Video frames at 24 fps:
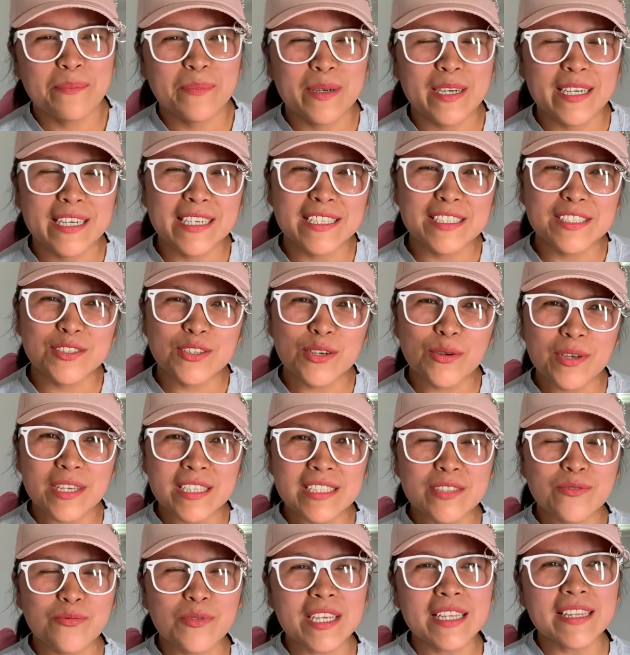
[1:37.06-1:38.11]
but so
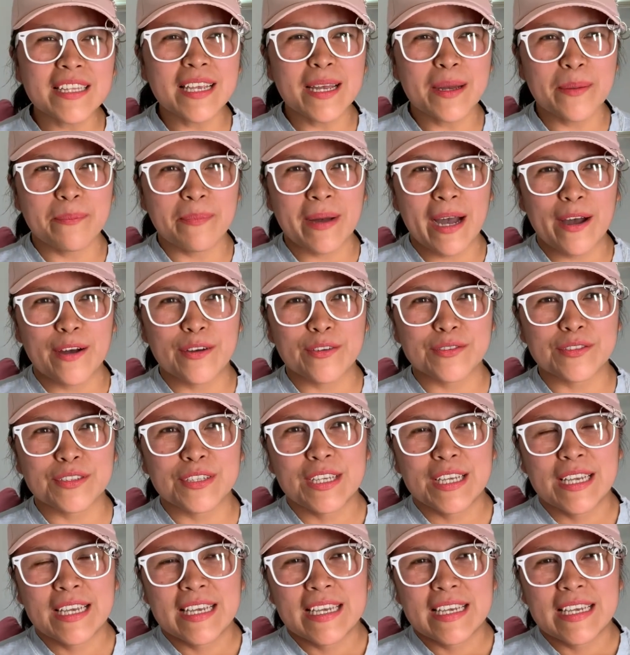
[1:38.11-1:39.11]
it's really about.